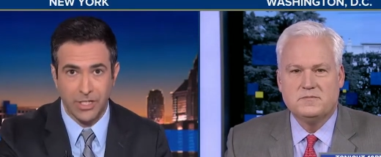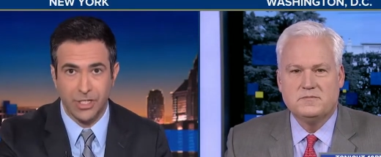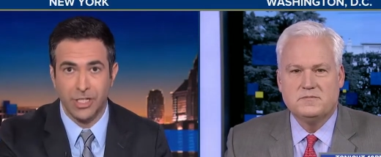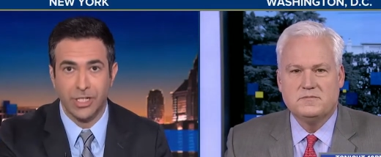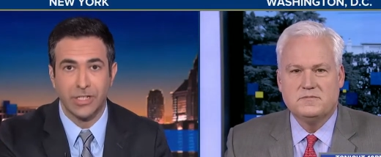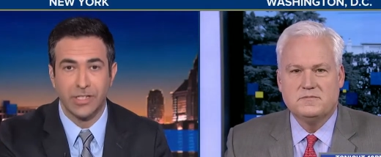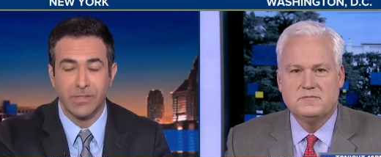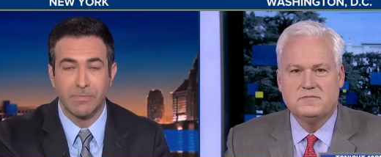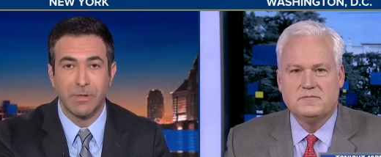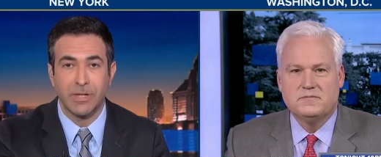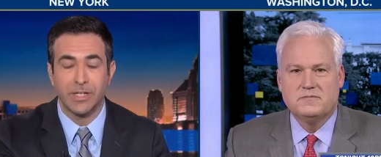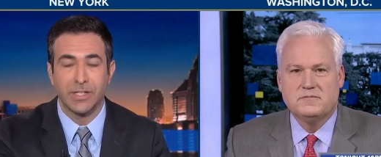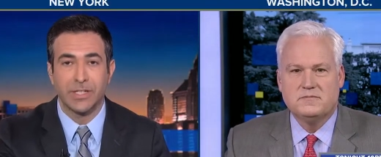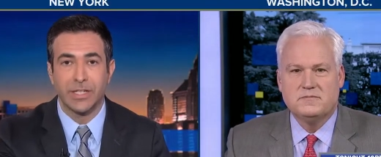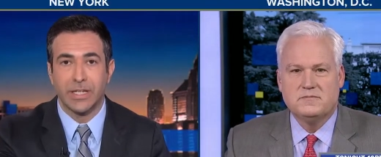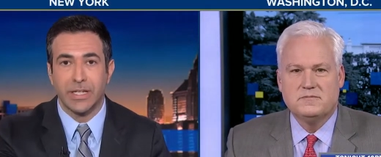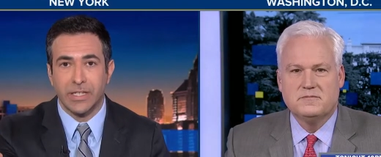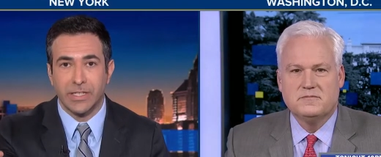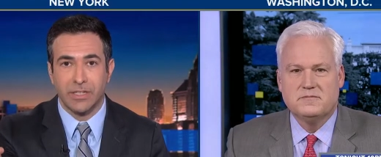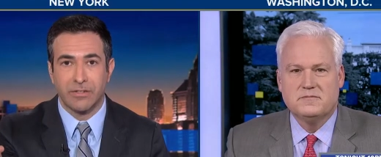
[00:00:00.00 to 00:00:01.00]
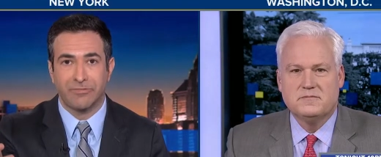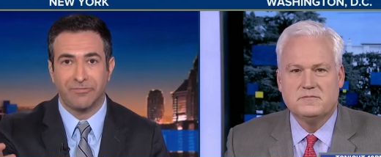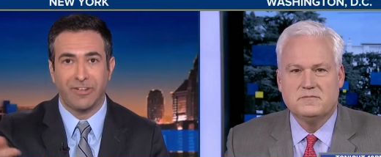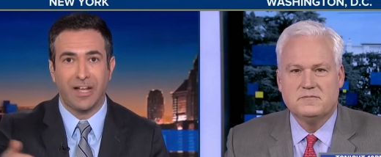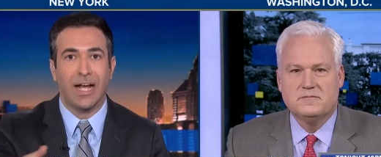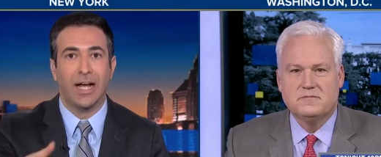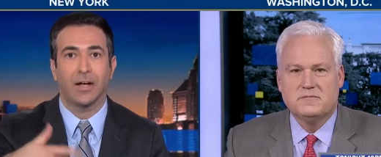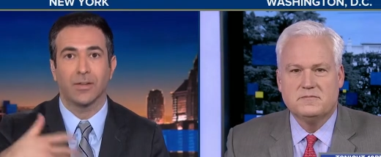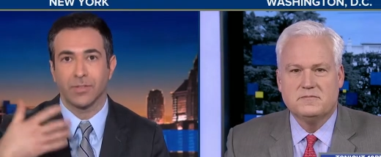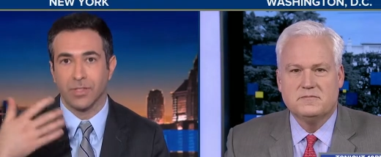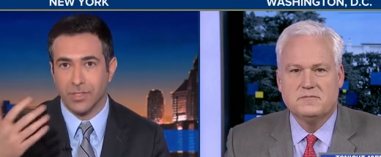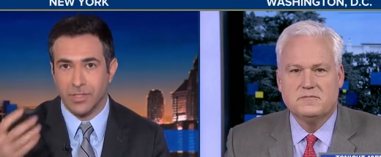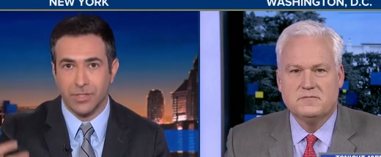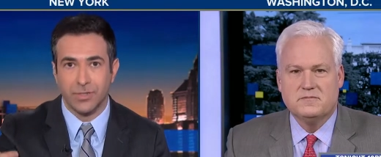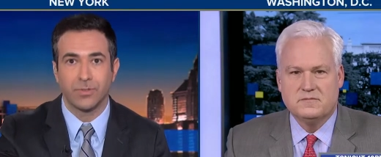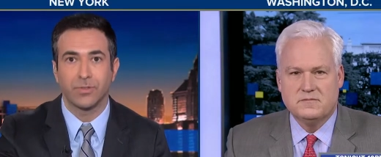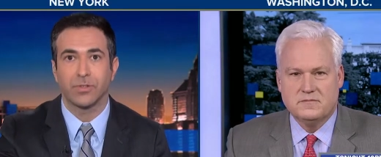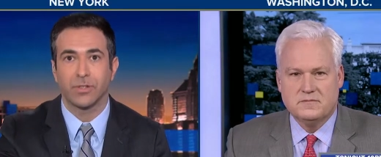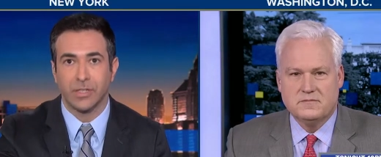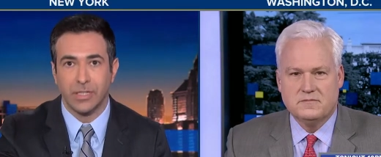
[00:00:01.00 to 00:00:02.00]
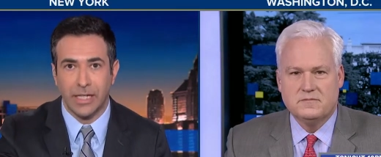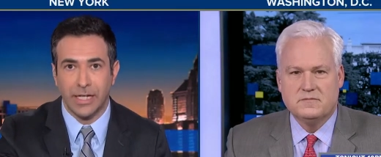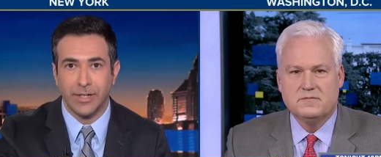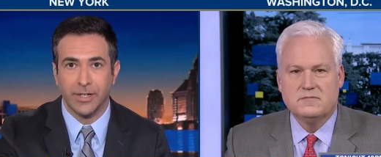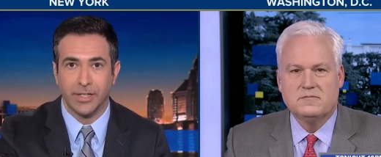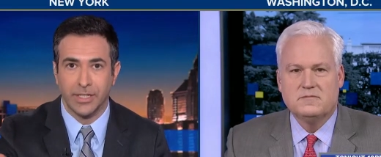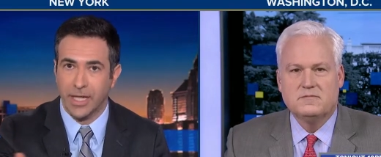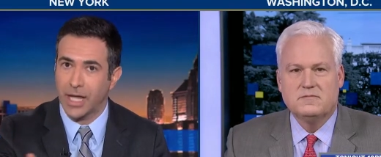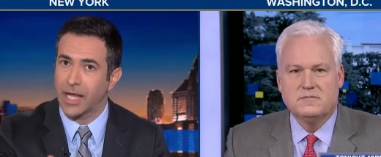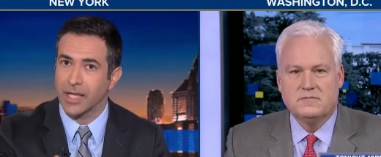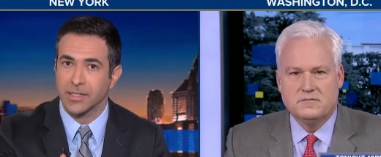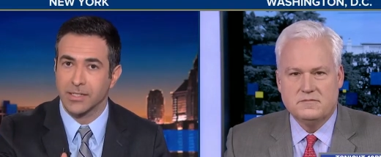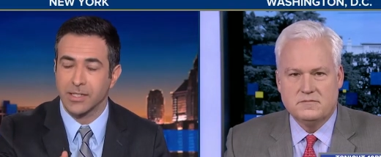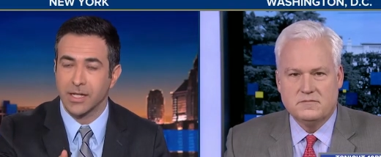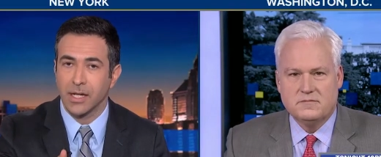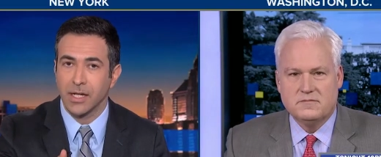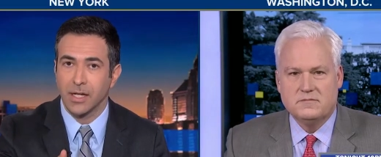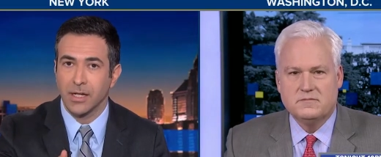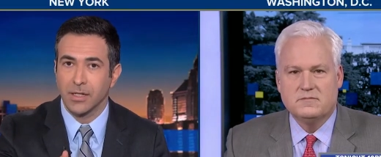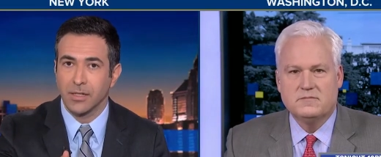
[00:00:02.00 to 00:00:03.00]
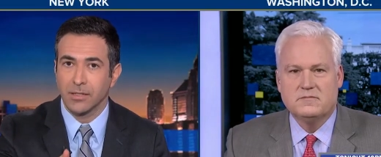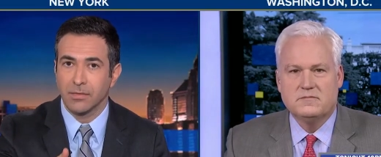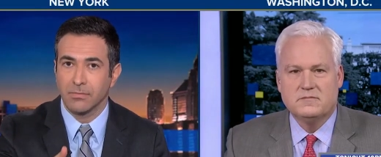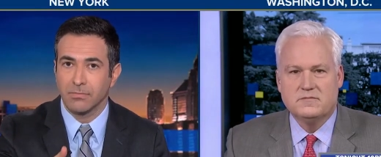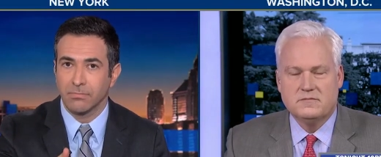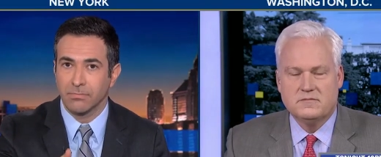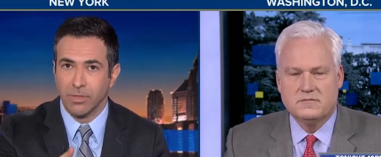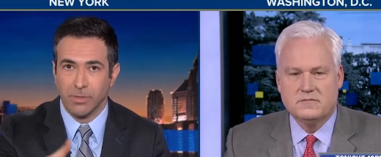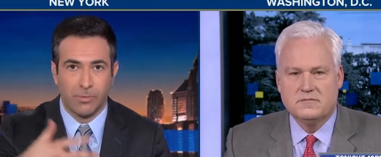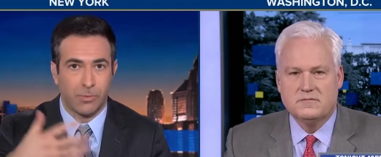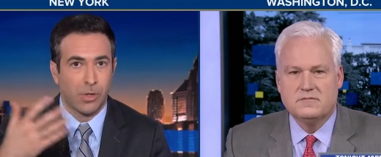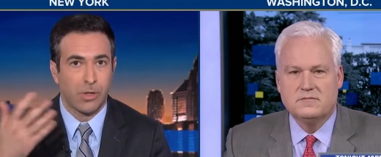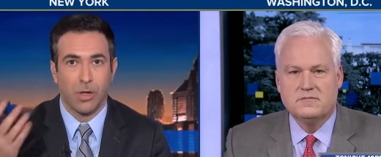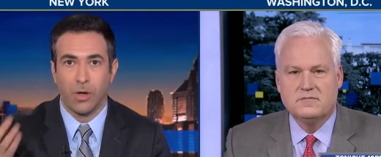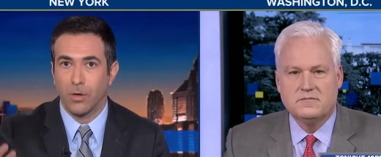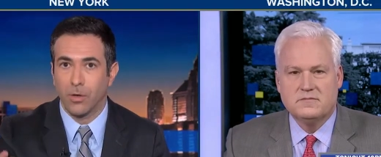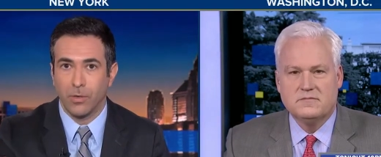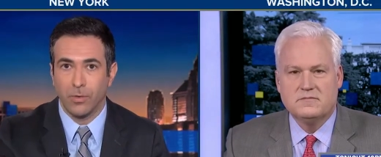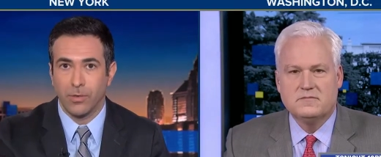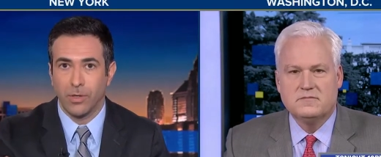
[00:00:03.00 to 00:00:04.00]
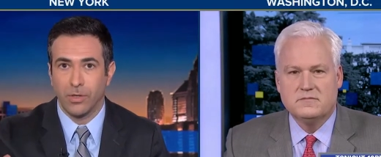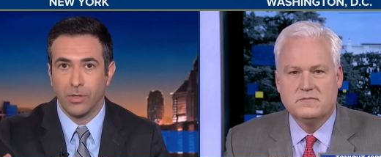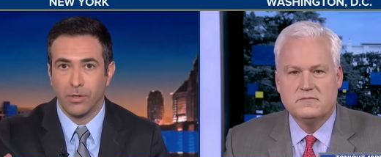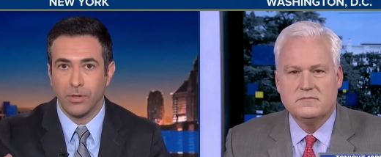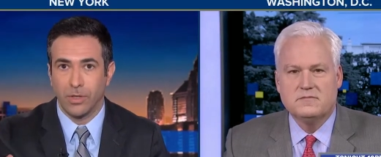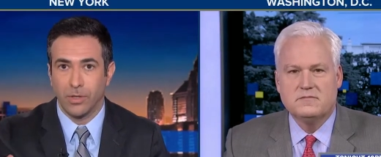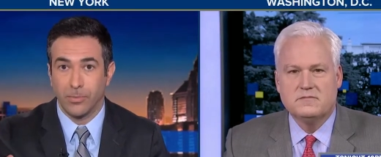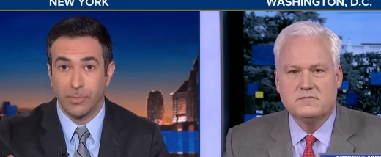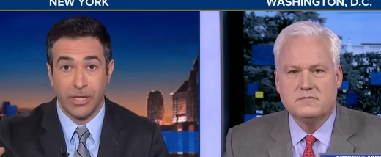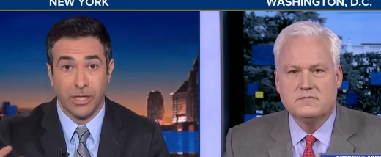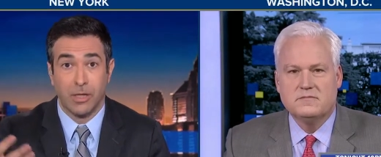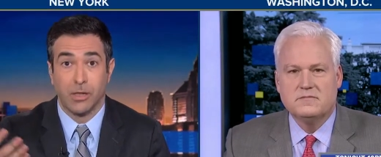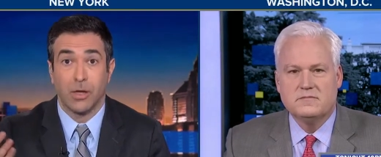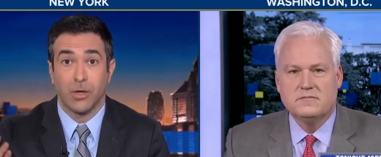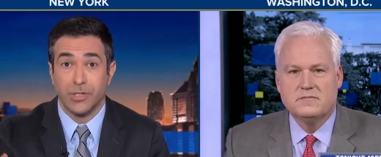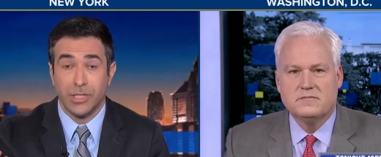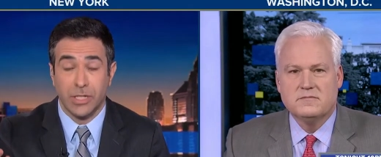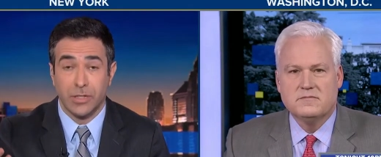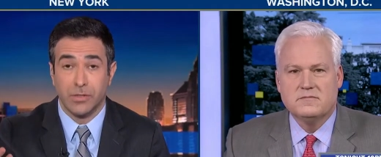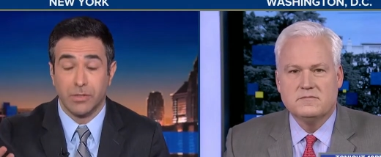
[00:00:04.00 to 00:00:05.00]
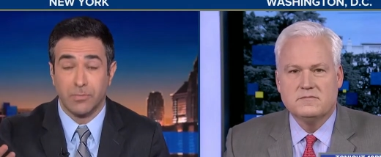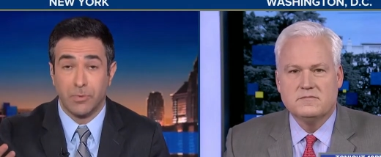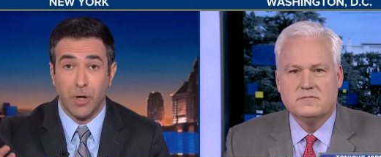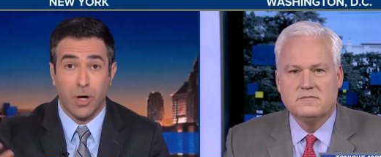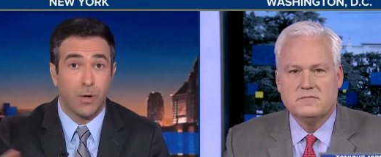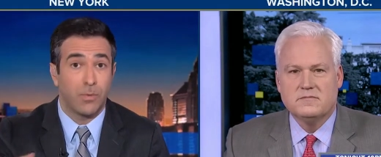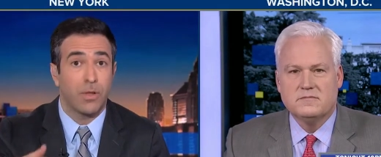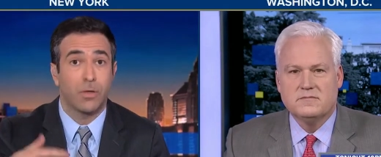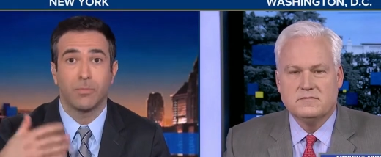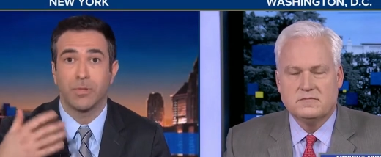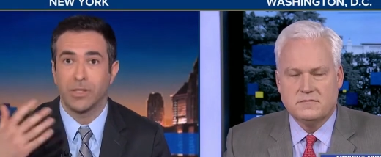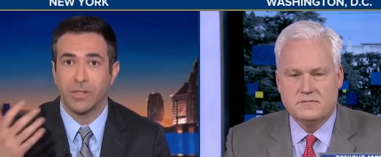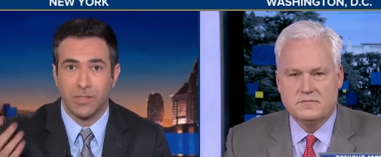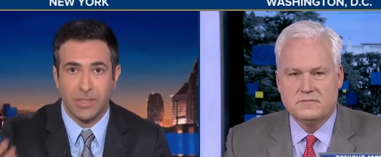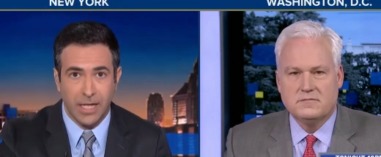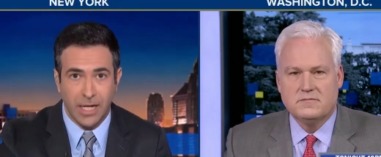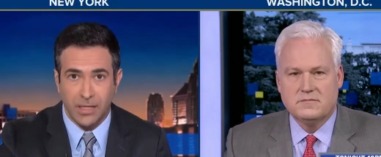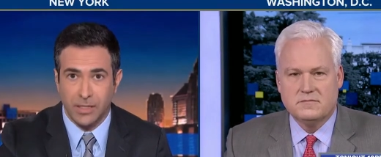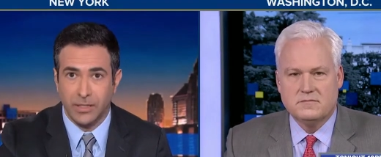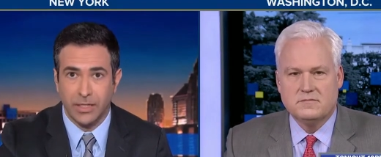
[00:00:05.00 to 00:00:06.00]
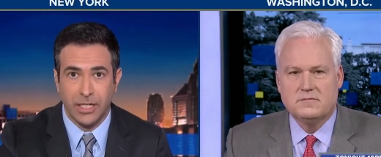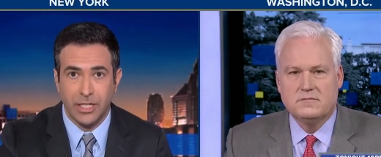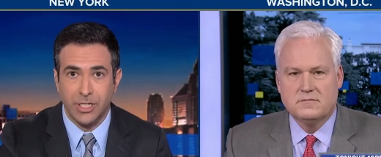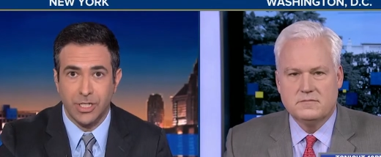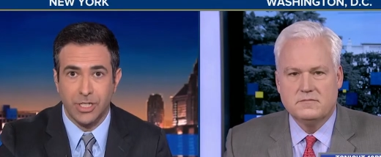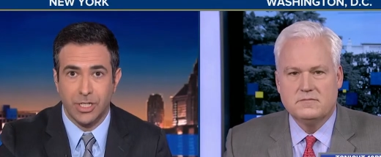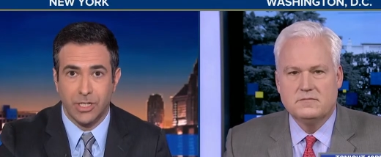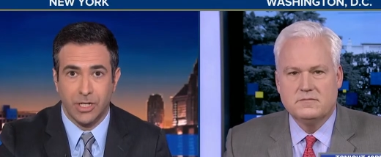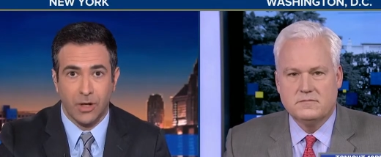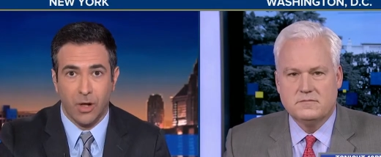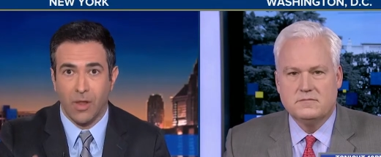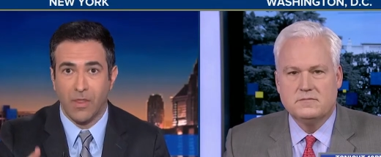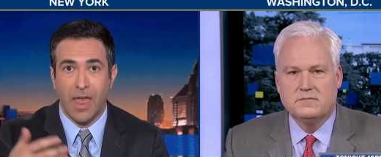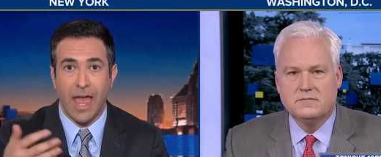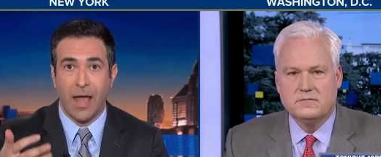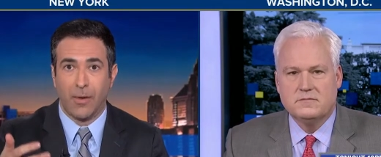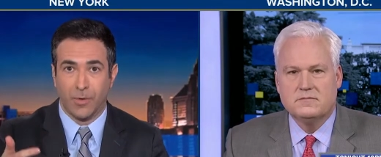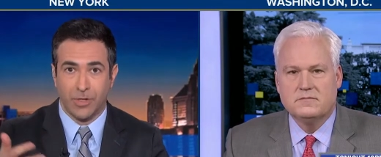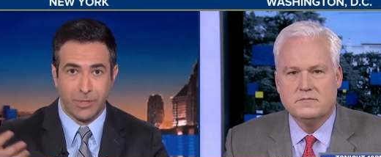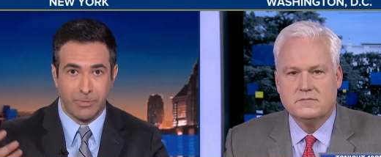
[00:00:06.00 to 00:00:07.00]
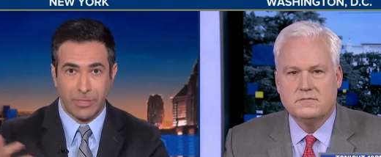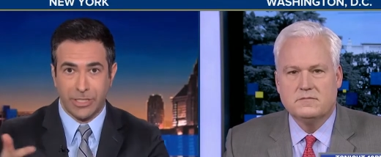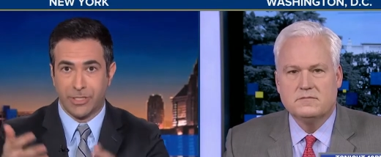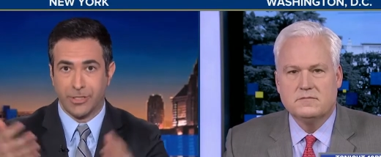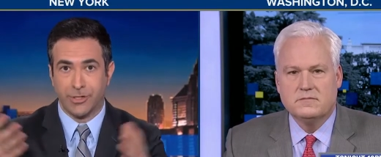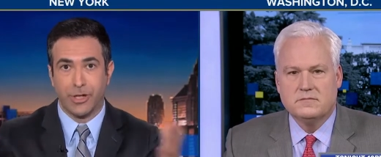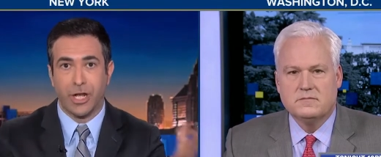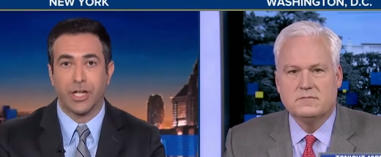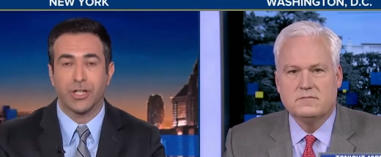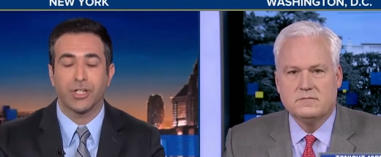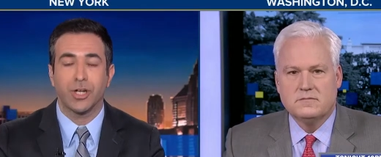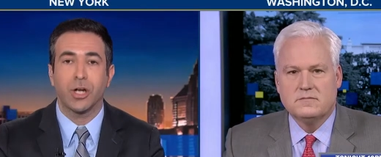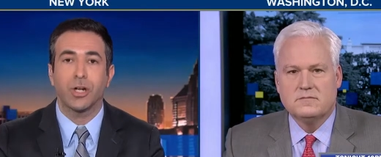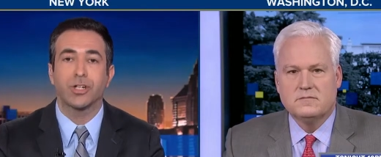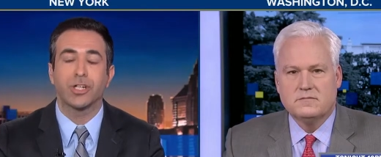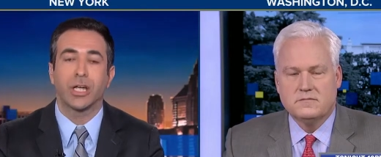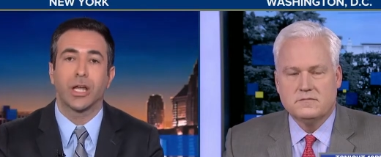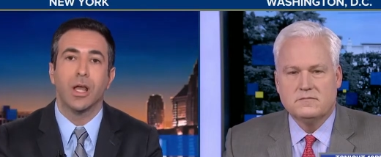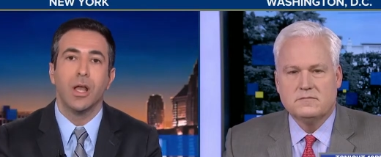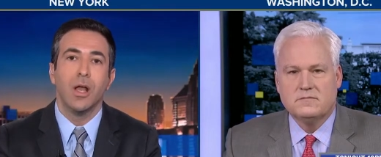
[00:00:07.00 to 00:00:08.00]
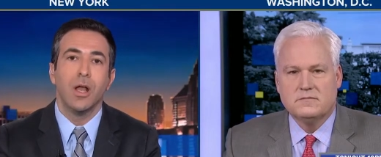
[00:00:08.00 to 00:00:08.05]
Speaker 1: conspiracy, isn't found, then sooner or later, yes, the the, there'll be a closing of the probe. There'll be the declination and all that, which means you're not charging.